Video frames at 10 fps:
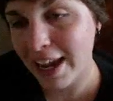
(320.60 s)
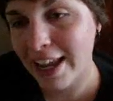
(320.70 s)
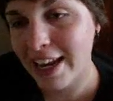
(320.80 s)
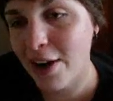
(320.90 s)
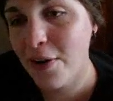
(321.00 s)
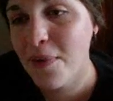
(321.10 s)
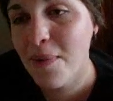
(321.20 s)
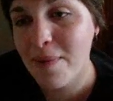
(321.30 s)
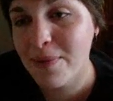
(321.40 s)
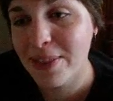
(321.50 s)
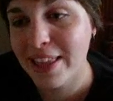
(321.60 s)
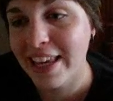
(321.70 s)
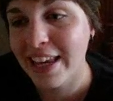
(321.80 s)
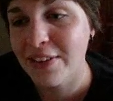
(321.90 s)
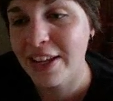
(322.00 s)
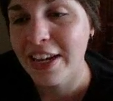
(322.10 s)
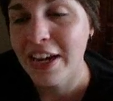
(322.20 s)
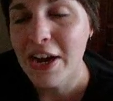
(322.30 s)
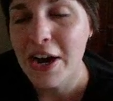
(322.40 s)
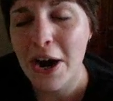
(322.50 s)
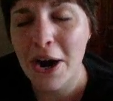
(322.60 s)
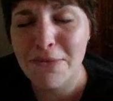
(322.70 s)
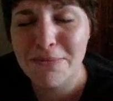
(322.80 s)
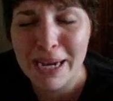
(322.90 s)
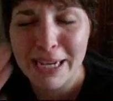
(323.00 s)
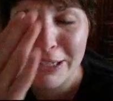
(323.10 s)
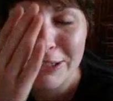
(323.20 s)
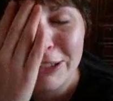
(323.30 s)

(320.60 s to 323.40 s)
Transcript: And I remember thinking, like, oh my